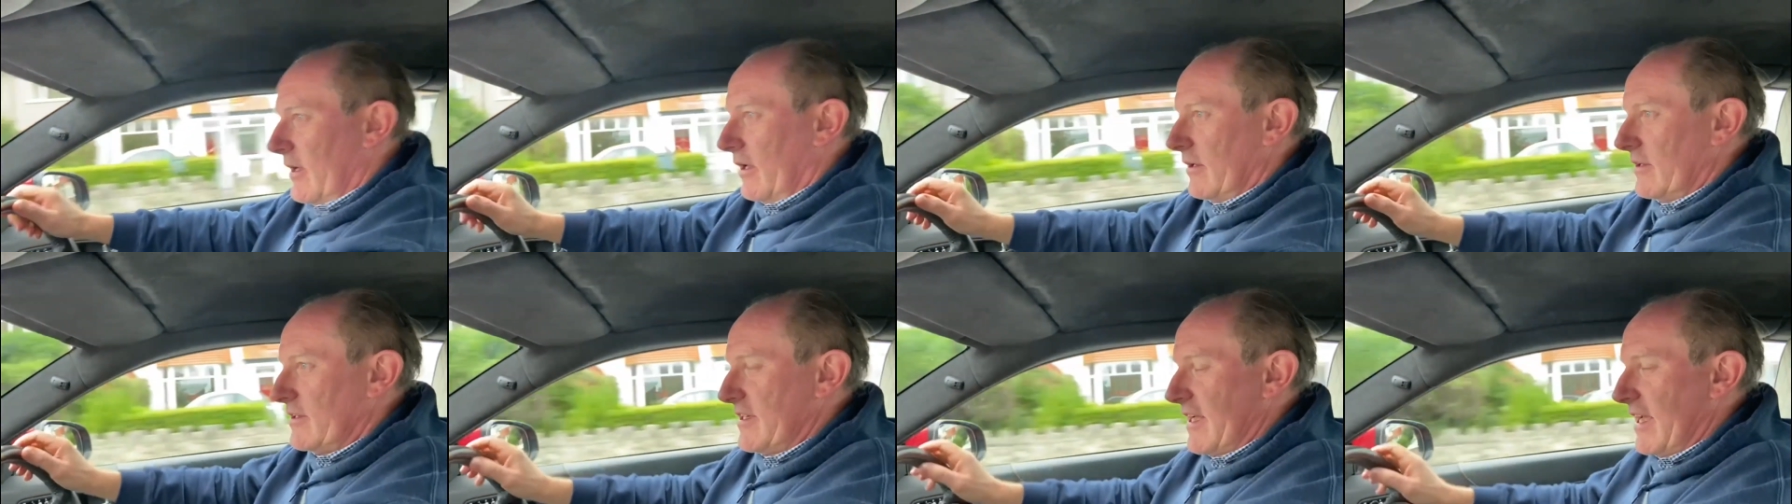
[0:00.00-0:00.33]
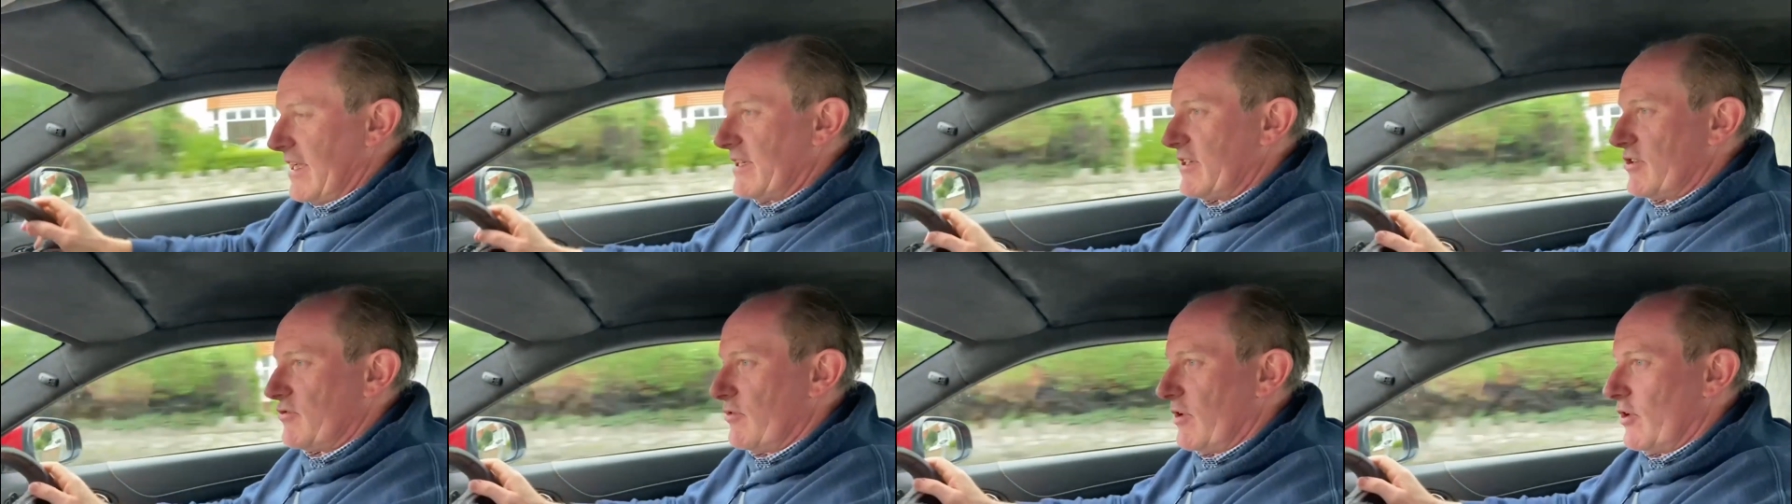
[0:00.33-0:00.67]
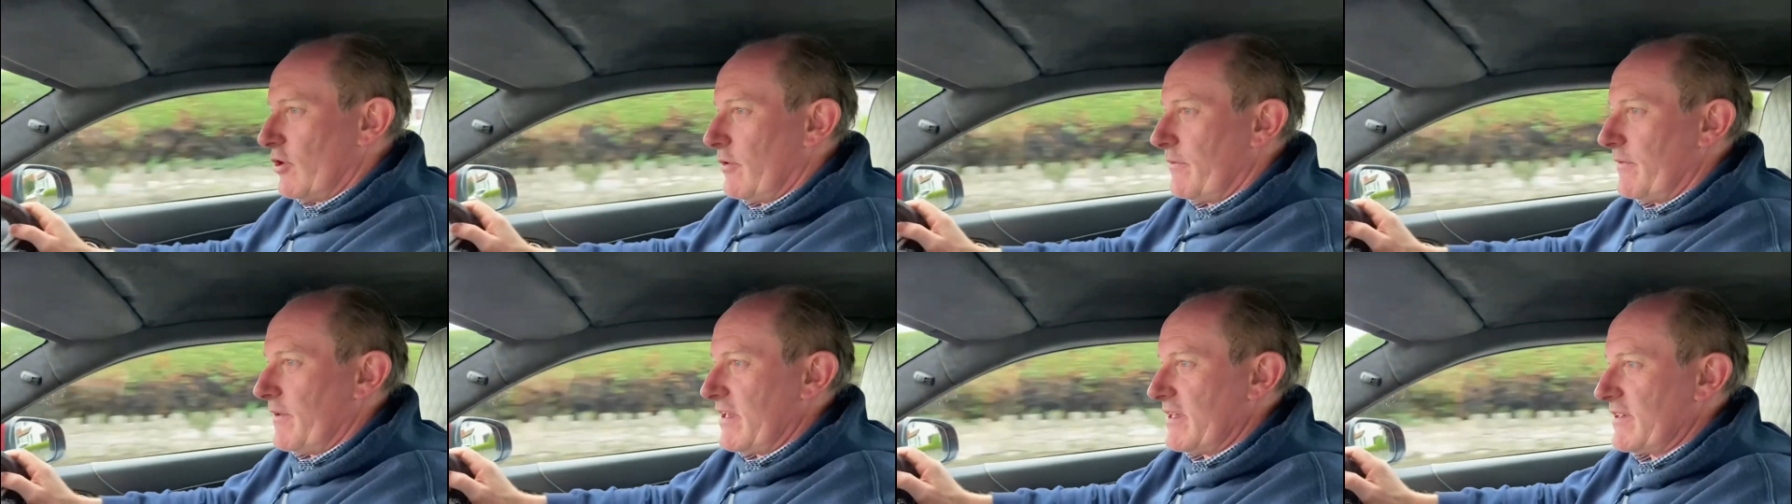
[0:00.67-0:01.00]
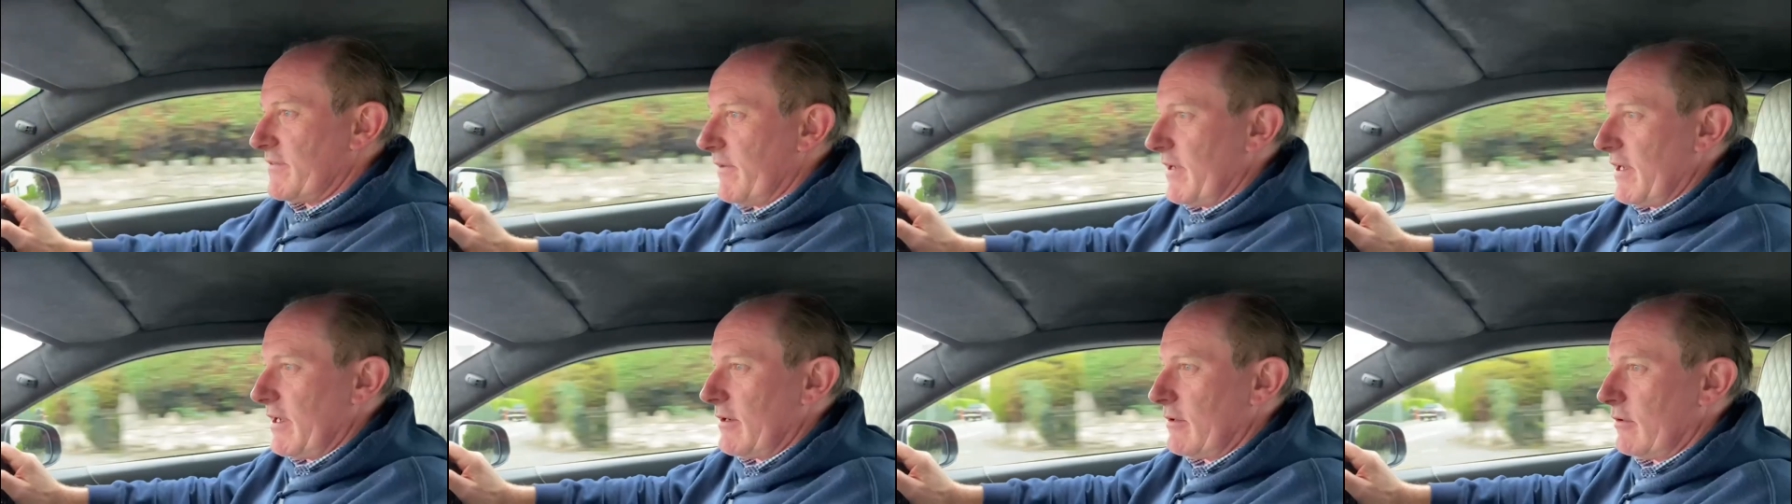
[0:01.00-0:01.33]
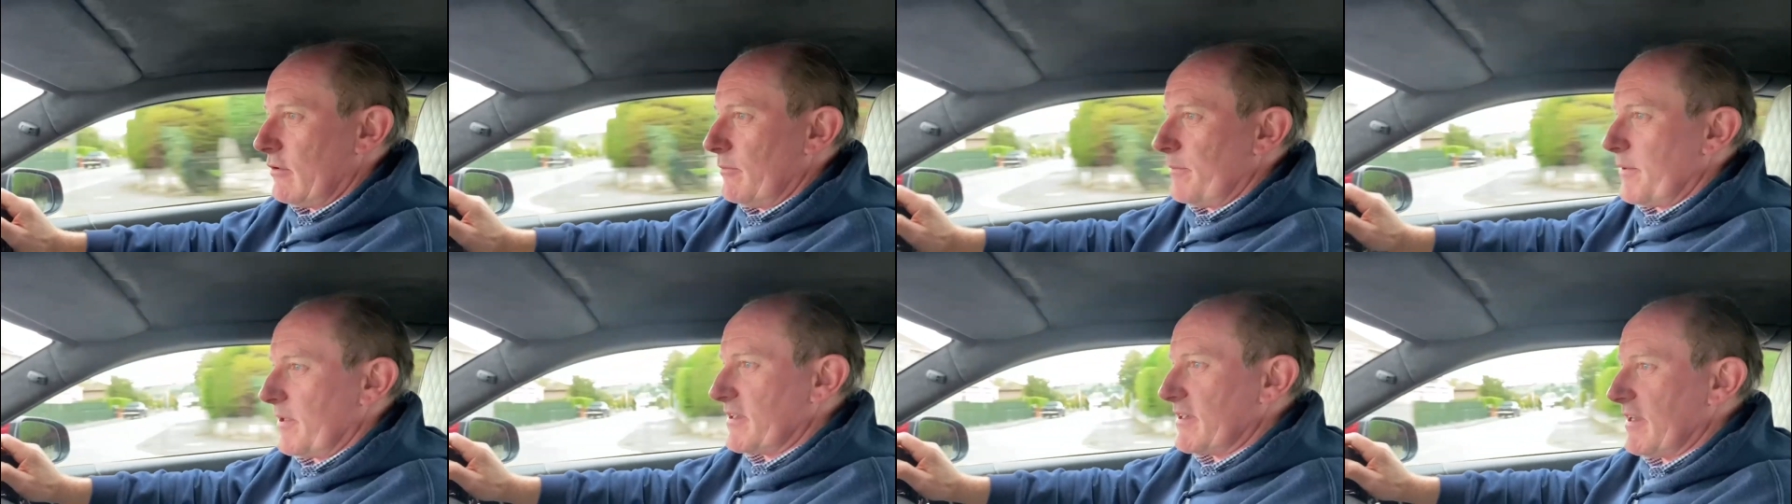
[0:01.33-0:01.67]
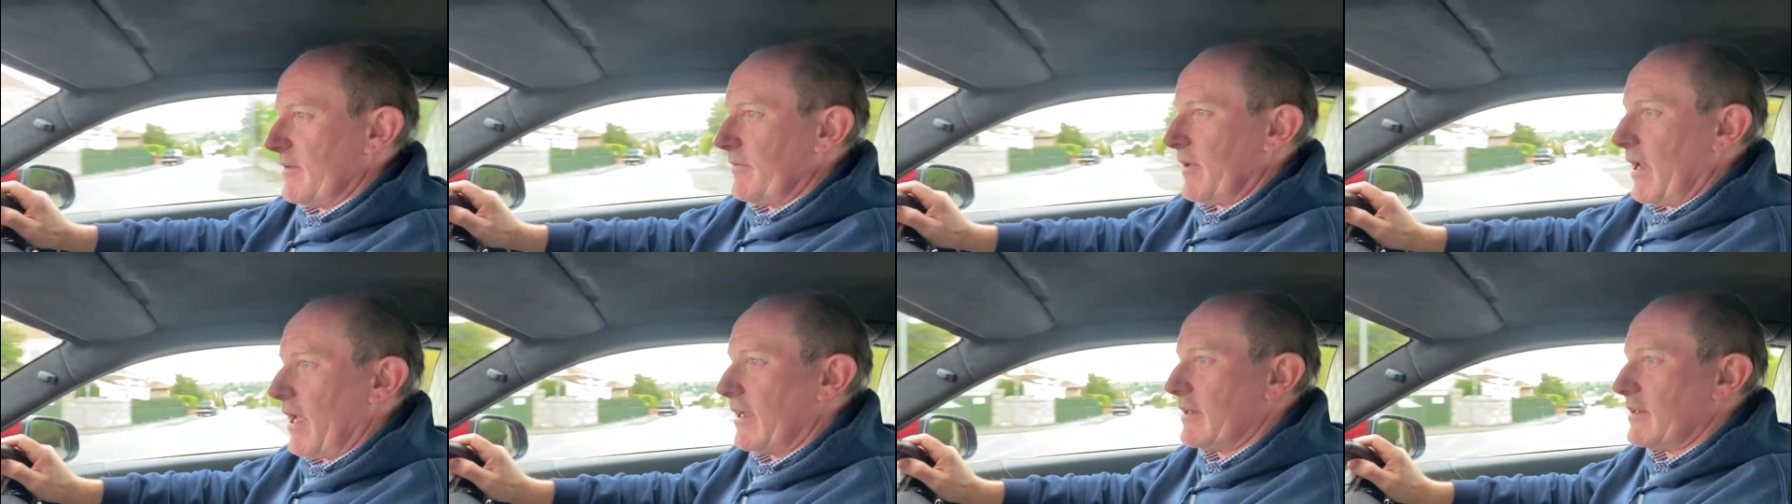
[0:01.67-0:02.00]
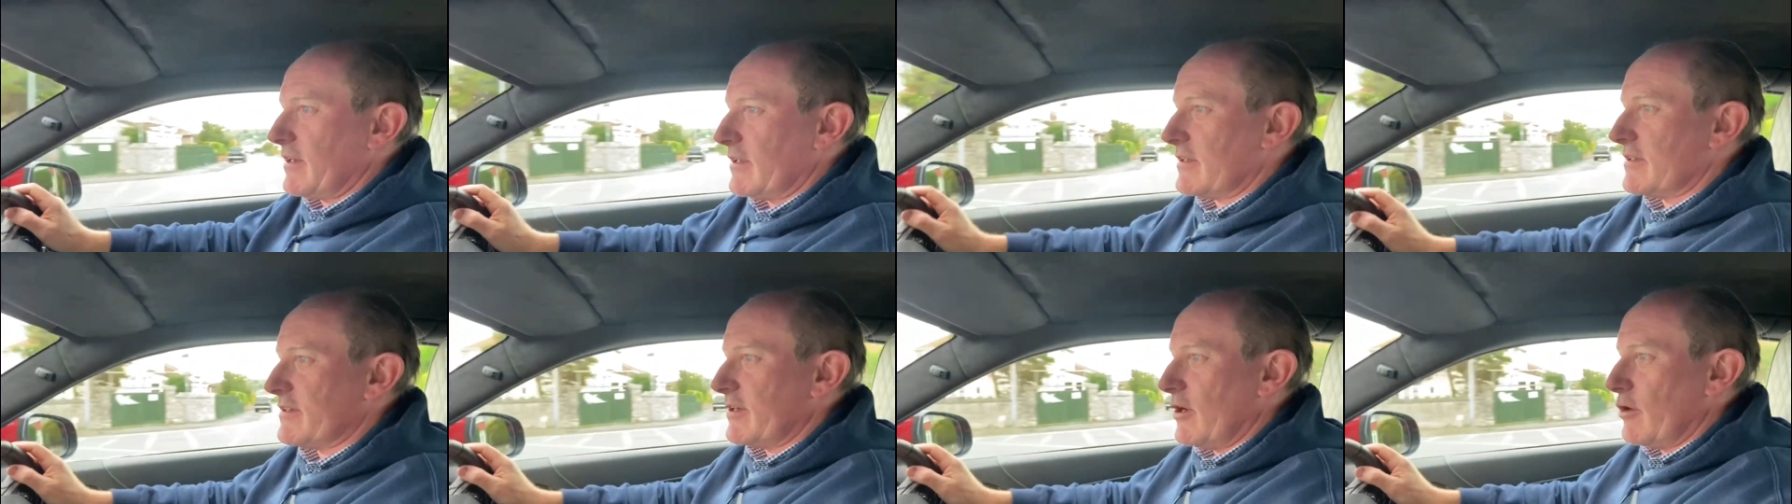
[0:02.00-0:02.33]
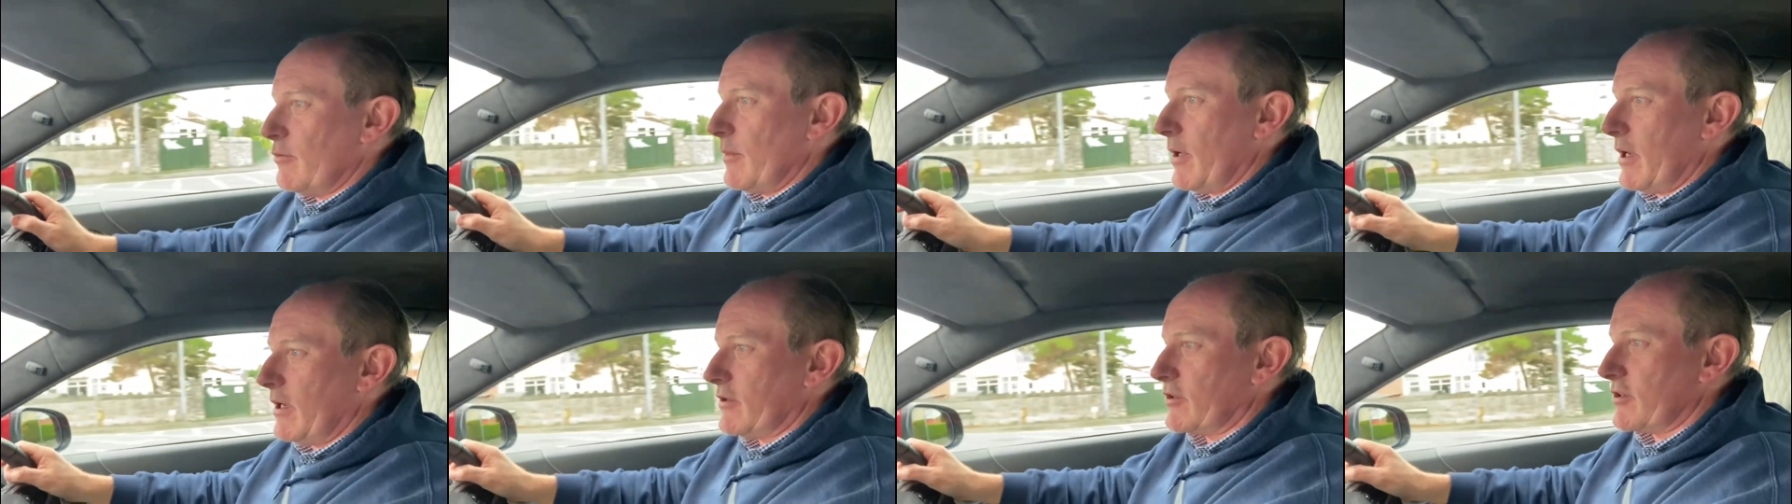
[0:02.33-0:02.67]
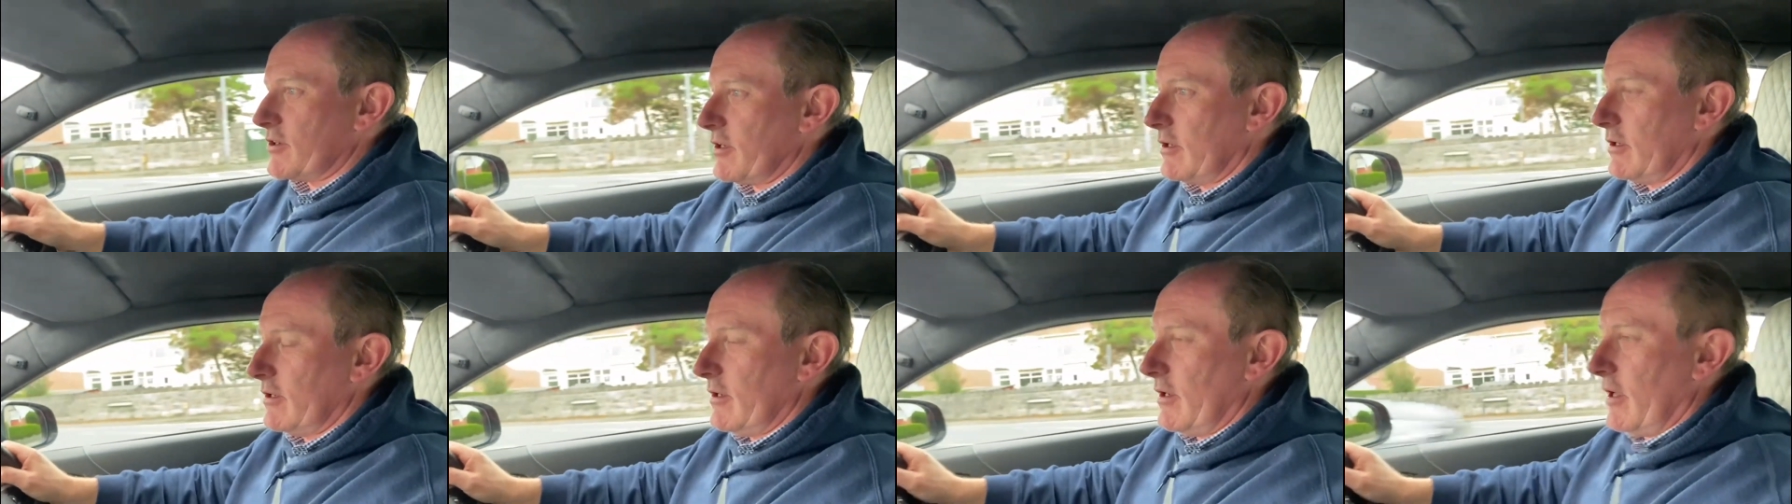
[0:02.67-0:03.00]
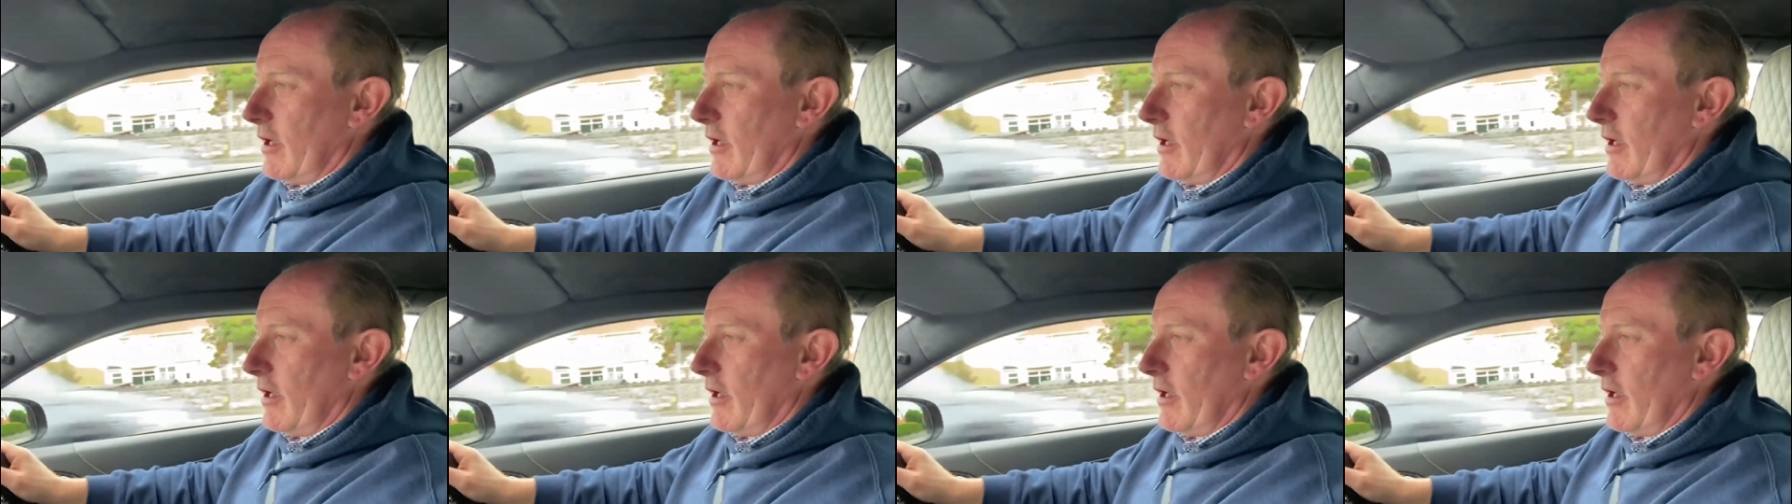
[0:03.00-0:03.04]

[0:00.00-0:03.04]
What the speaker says: test run on this vehicle because I've liked it so much,